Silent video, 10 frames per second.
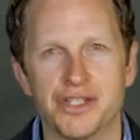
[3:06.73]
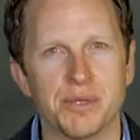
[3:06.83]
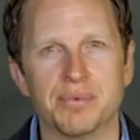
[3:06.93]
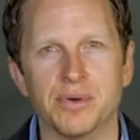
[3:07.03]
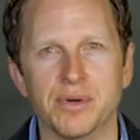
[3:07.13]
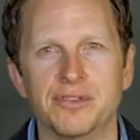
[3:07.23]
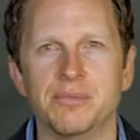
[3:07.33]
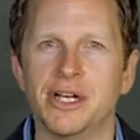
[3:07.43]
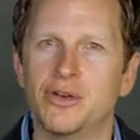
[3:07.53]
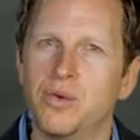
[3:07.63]
should prove to
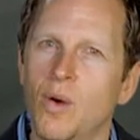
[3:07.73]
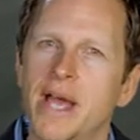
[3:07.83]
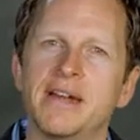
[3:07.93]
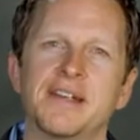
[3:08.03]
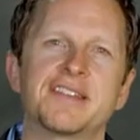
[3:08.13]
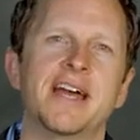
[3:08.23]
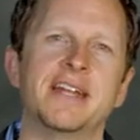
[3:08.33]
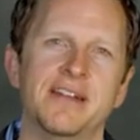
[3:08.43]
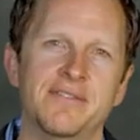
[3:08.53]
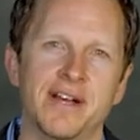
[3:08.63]
be quite an
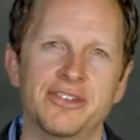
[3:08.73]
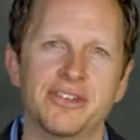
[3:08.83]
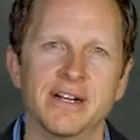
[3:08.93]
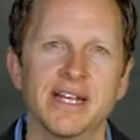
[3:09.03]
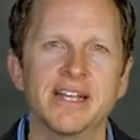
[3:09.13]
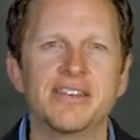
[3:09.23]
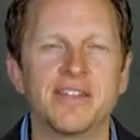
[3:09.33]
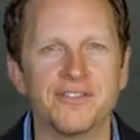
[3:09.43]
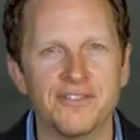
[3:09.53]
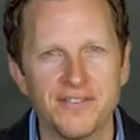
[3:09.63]
exciting adventure into
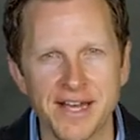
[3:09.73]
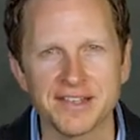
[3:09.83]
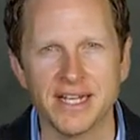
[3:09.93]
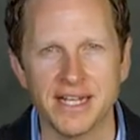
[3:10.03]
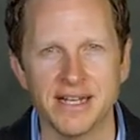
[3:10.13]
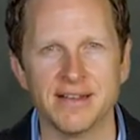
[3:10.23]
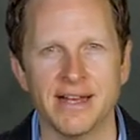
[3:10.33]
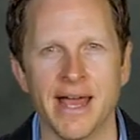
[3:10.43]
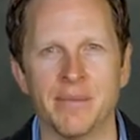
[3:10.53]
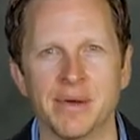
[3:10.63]
the fascinating
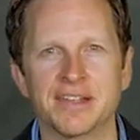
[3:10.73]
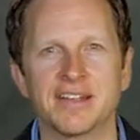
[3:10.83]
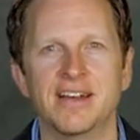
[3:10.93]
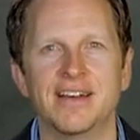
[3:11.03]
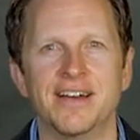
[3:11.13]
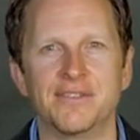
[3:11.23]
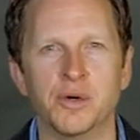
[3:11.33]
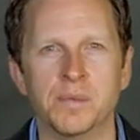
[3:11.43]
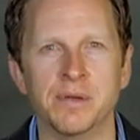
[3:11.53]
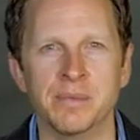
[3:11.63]
dynamics of
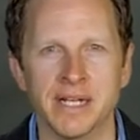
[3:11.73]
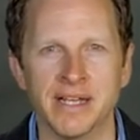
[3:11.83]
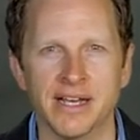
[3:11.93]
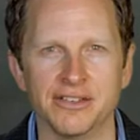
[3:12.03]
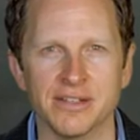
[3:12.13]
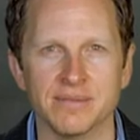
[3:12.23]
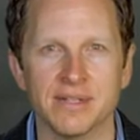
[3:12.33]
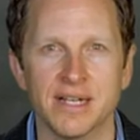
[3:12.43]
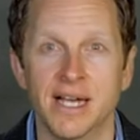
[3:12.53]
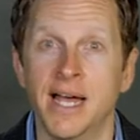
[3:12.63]
group communication.
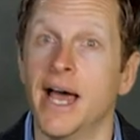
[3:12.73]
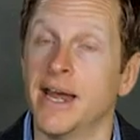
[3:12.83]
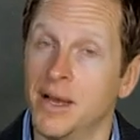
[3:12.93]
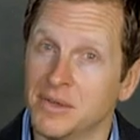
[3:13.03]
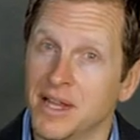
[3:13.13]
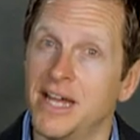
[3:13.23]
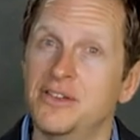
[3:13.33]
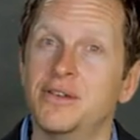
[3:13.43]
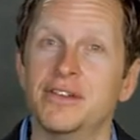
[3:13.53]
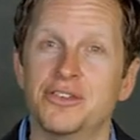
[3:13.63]
And I'm glad
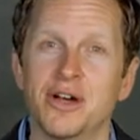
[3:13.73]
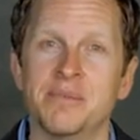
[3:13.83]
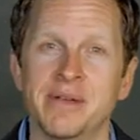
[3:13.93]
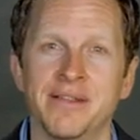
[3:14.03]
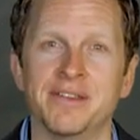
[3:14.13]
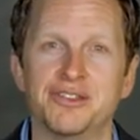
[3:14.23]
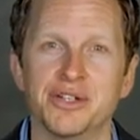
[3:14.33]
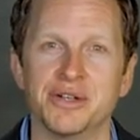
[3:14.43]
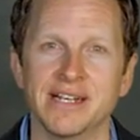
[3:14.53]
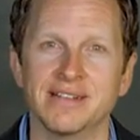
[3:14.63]
you can join me on this
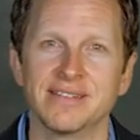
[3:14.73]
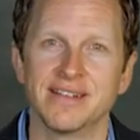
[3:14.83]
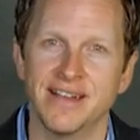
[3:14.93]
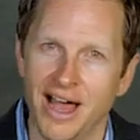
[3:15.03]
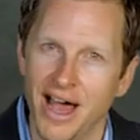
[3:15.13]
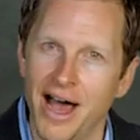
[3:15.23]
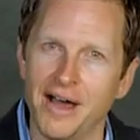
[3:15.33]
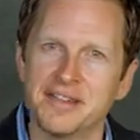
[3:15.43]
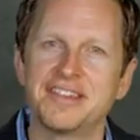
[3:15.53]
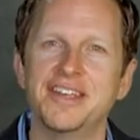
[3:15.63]
journey.
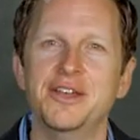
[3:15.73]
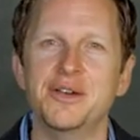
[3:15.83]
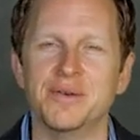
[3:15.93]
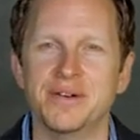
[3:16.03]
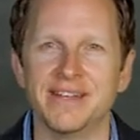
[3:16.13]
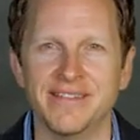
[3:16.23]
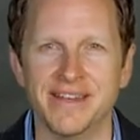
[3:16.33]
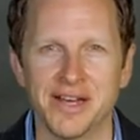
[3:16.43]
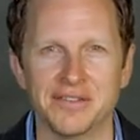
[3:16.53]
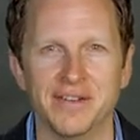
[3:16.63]
I'll see you in the
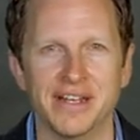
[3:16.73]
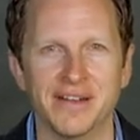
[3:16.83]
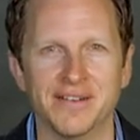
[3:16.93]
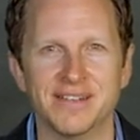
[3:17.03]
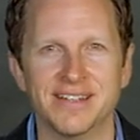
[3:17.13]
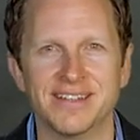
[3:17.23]
next video.